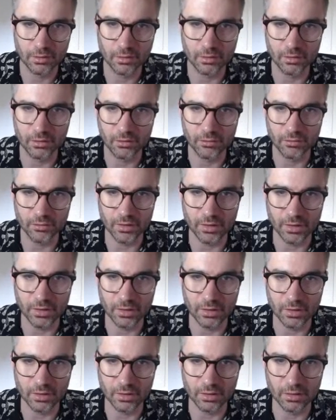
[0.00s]

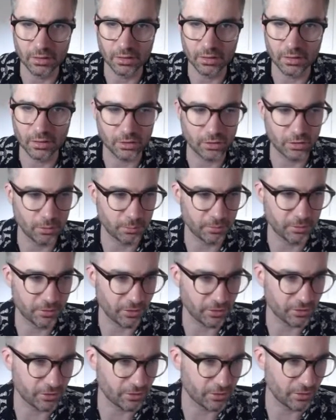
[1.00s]
UV cube
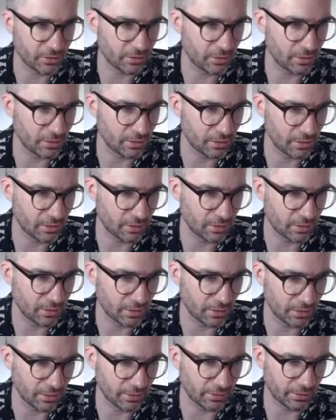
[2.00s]
projection,
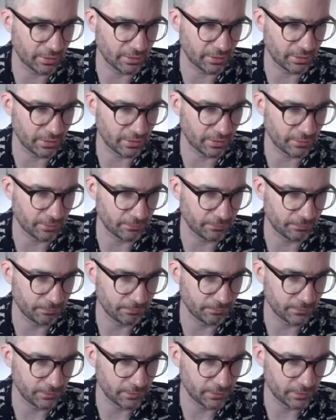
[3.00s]
and
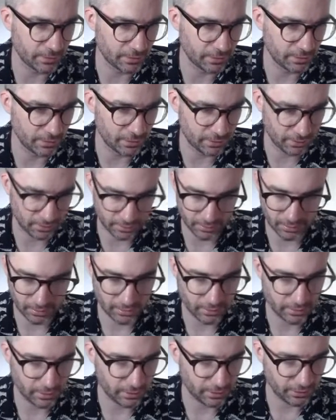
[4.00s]

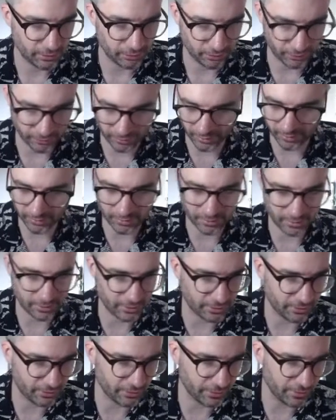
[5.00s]
let's rotate it
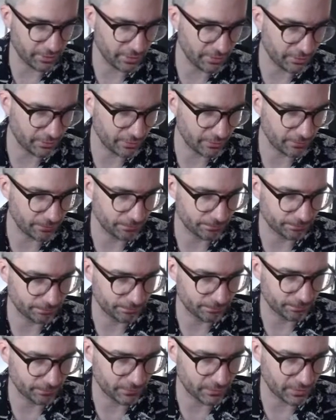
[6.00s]
90 degrees,
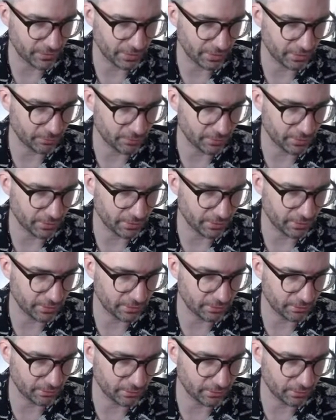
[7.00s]
step
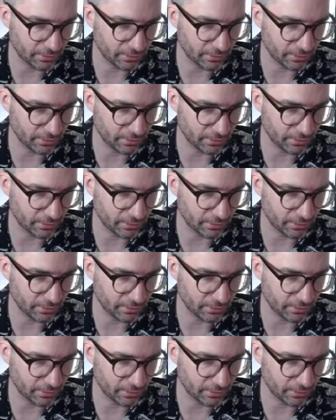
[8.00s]
down,